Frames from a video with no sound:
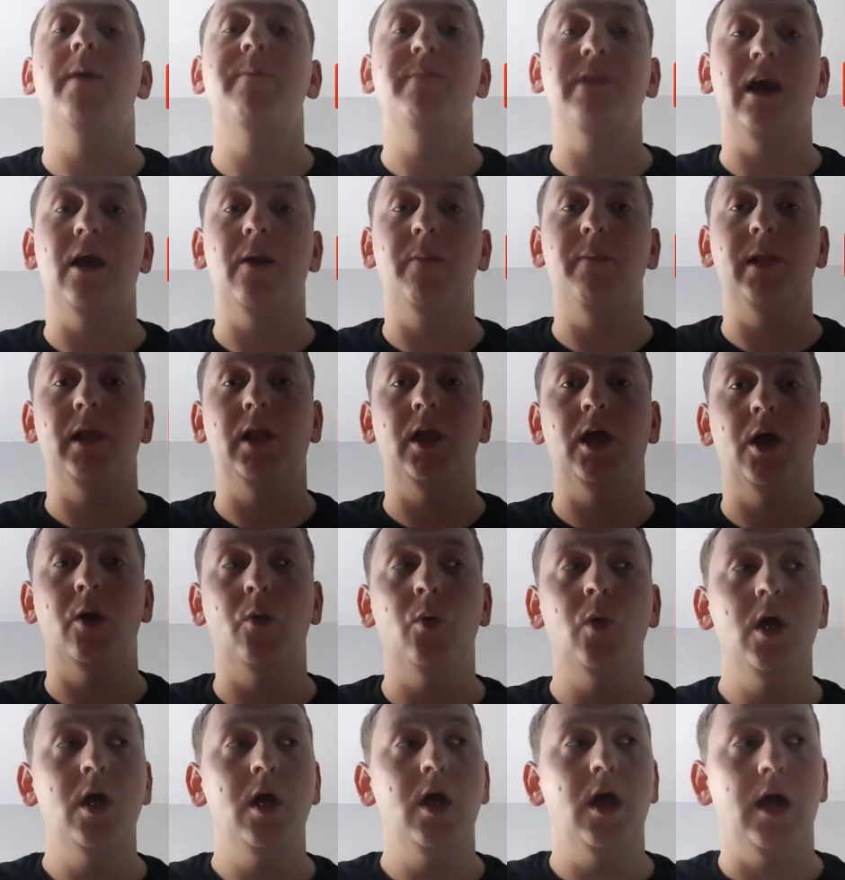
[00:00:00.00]
down
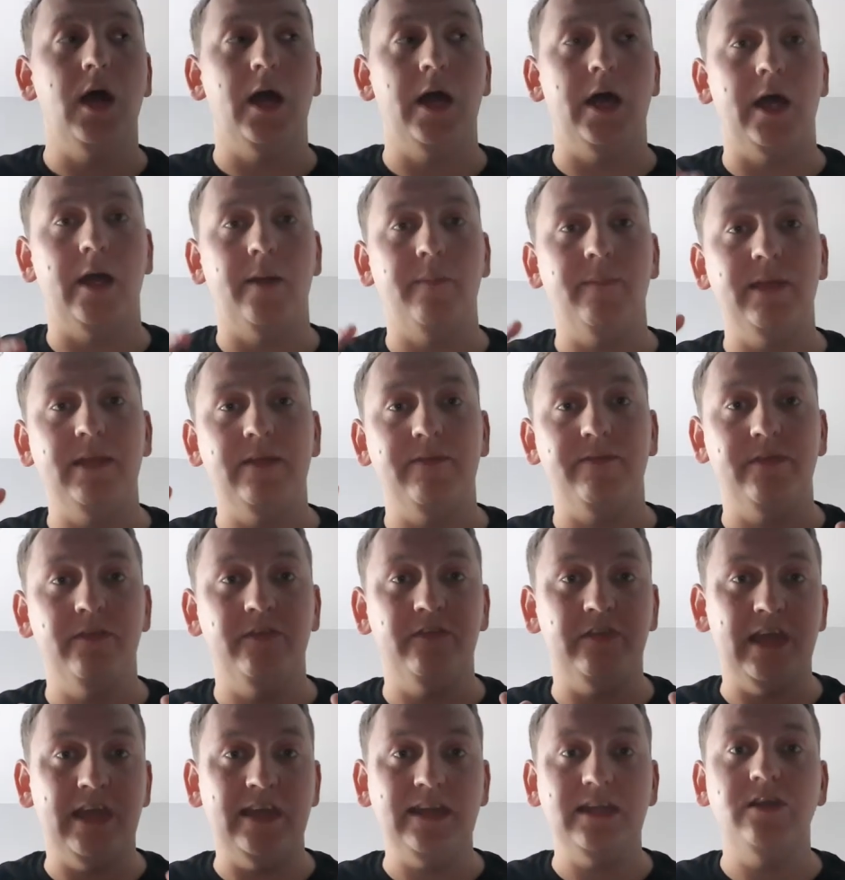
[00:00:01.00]
below. If there's
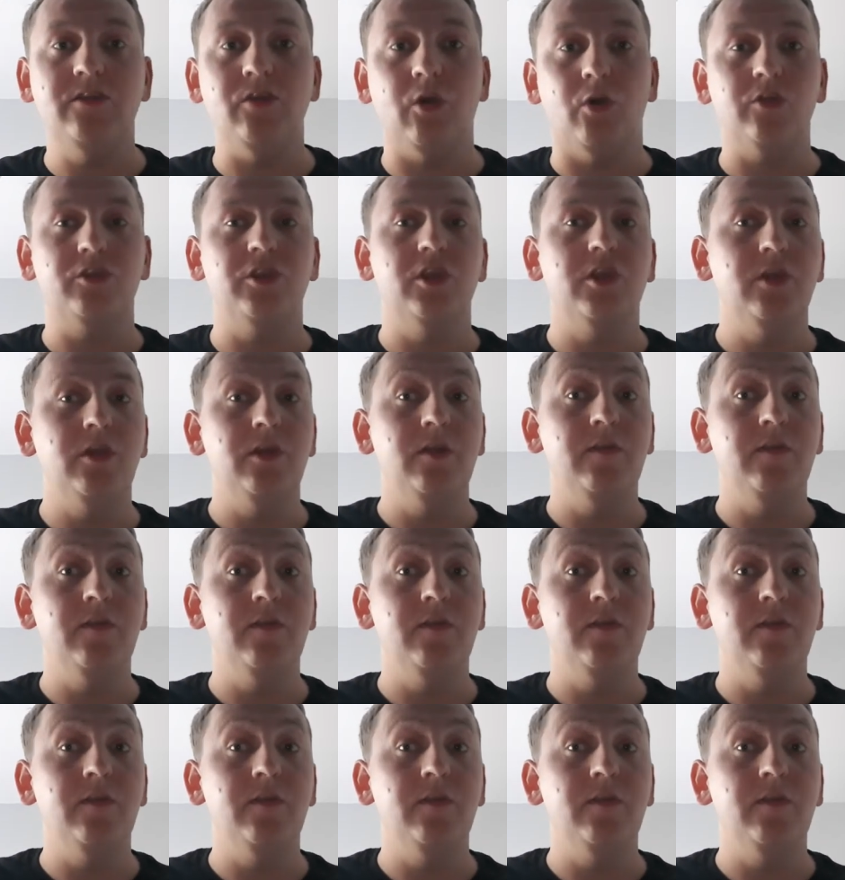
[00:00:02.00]
any Doctor Who